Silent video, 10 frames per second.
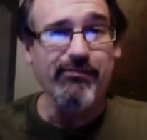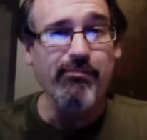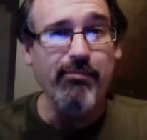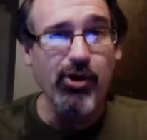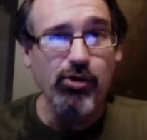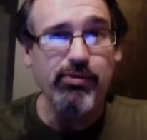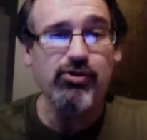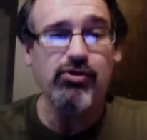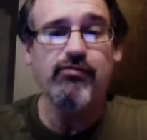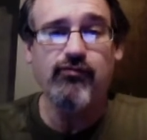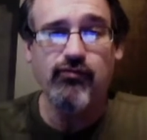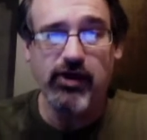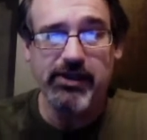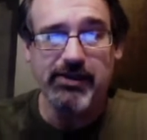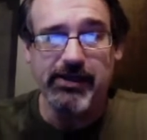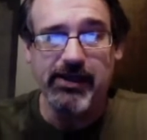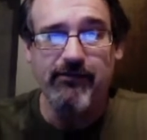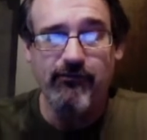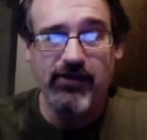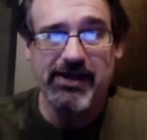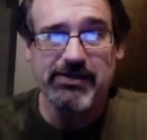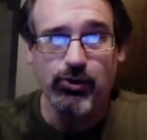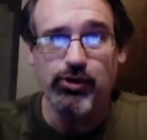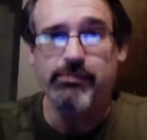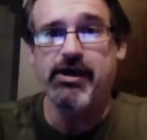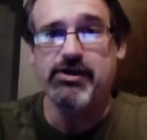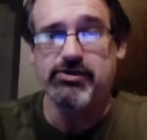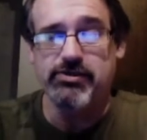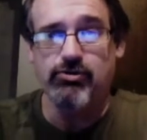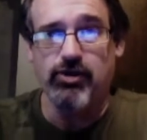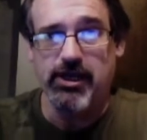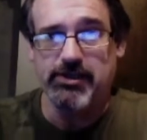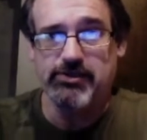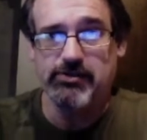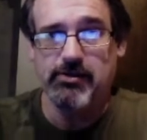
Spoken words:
mobile-friendly, fast-loading pages it creates.